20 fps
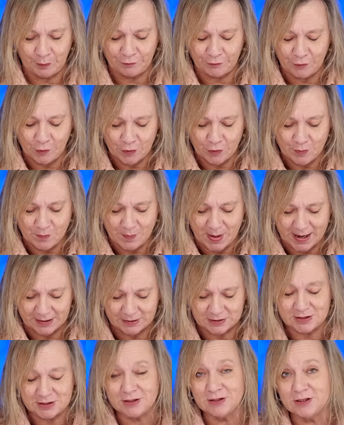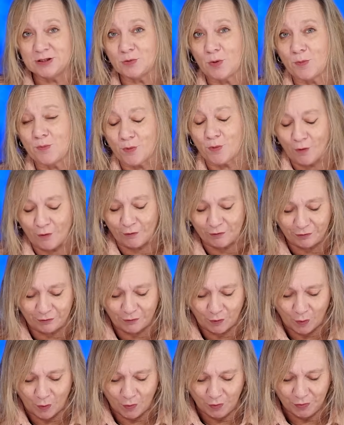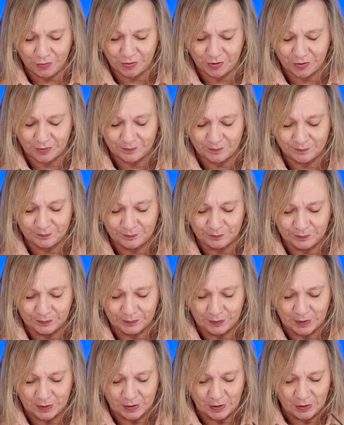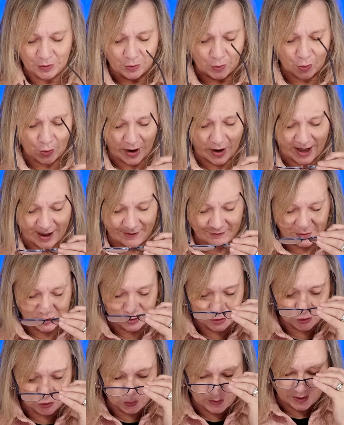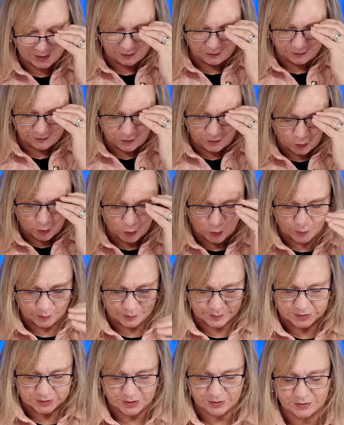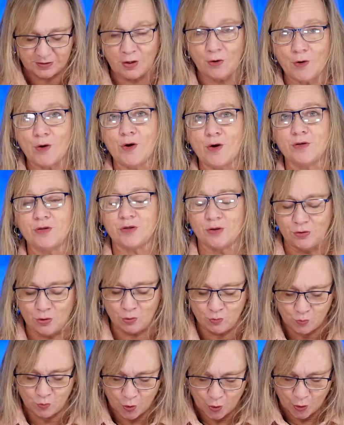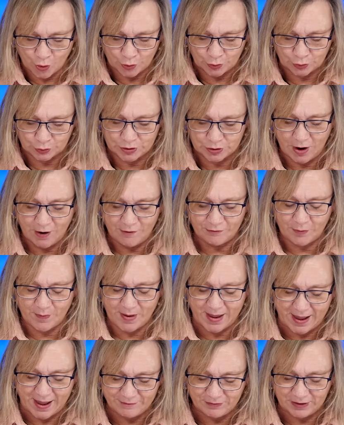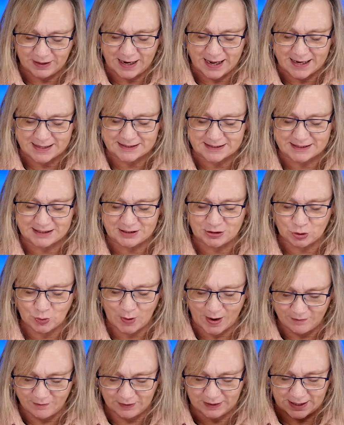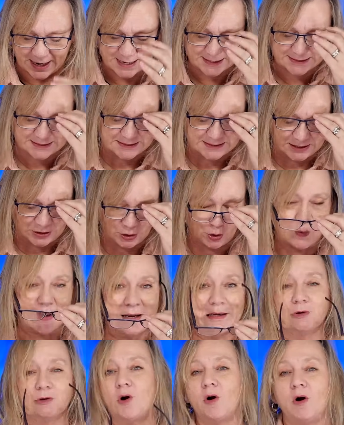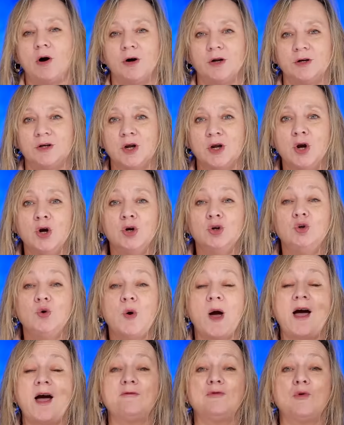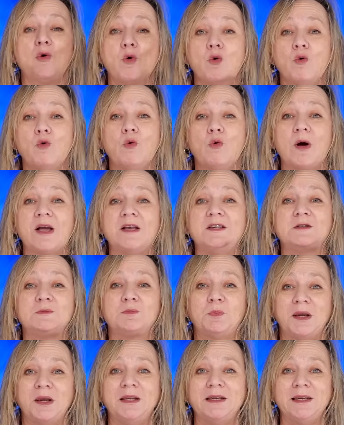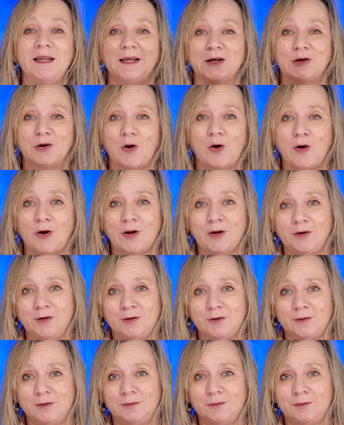Before the mountains were brought forth, or ever you had formed the earth and the world, from everlasting to everlasting, you are God. You have always been here, God.